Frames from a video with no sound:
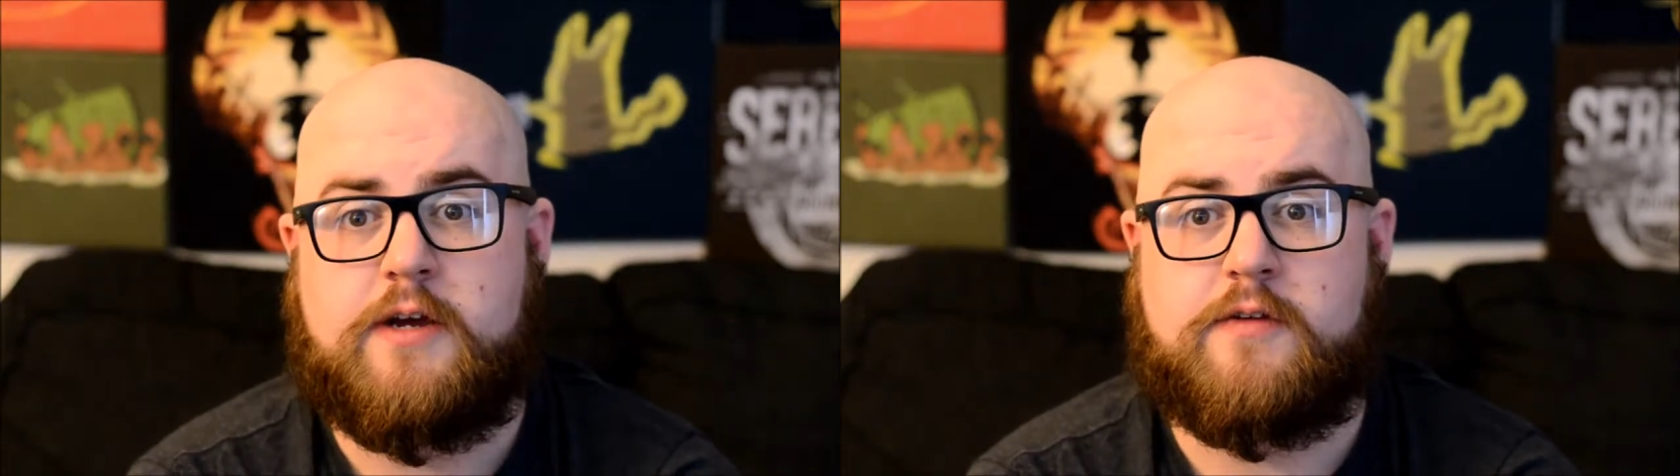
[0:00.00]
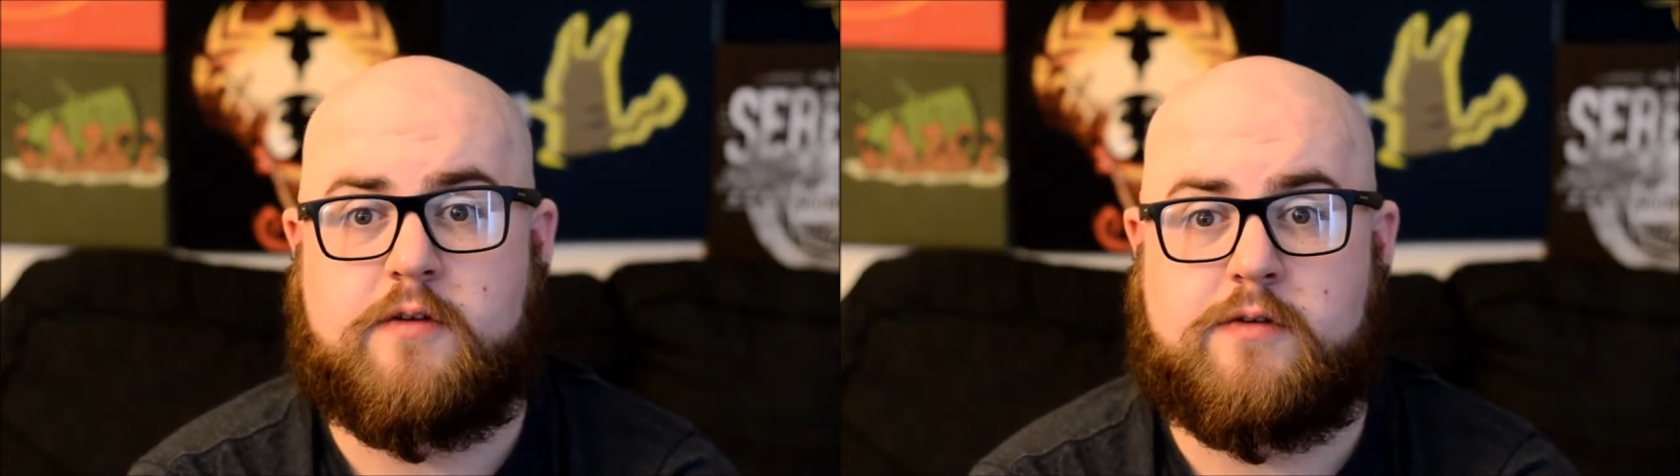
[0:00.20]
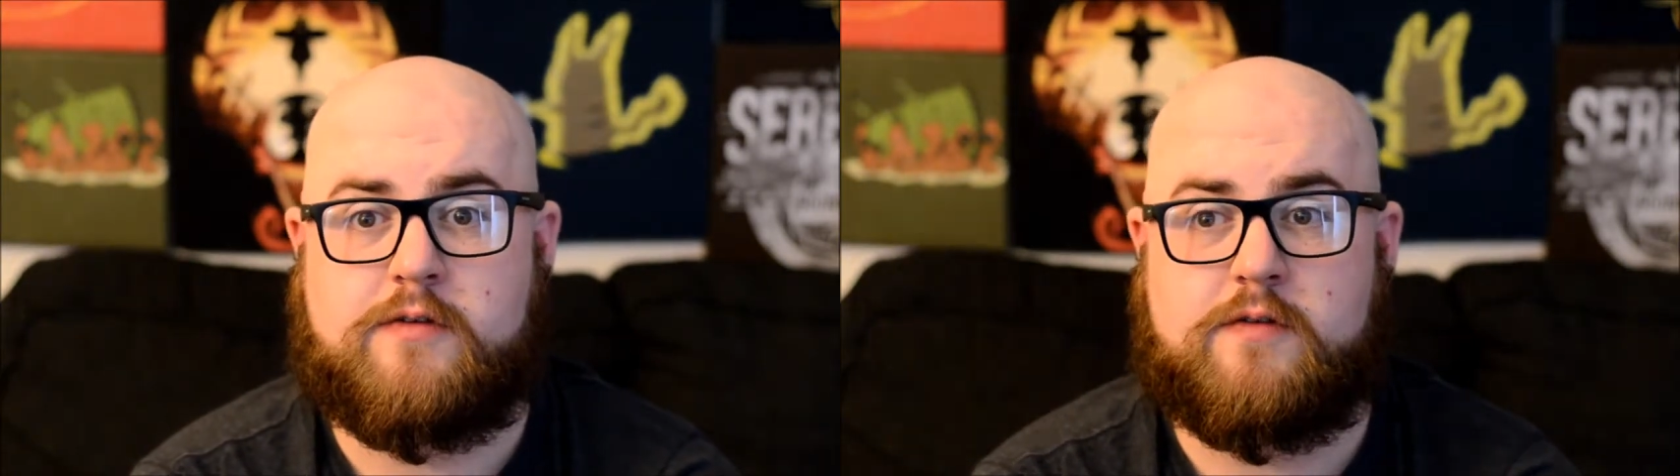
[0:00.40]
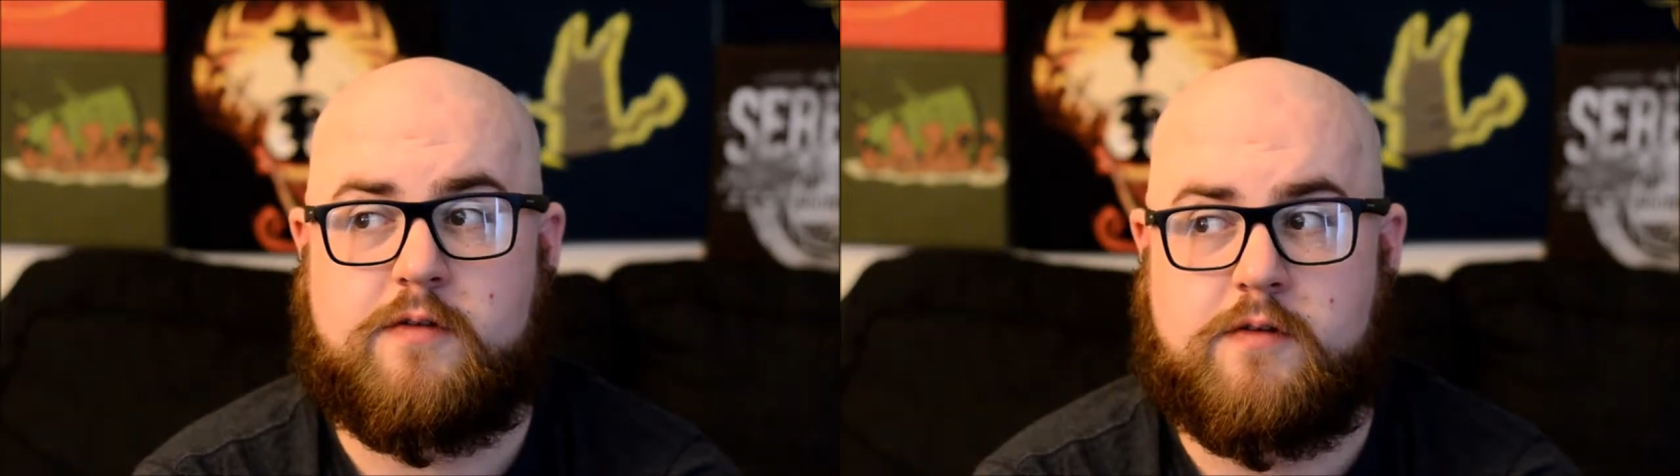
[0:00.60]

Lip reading: So it's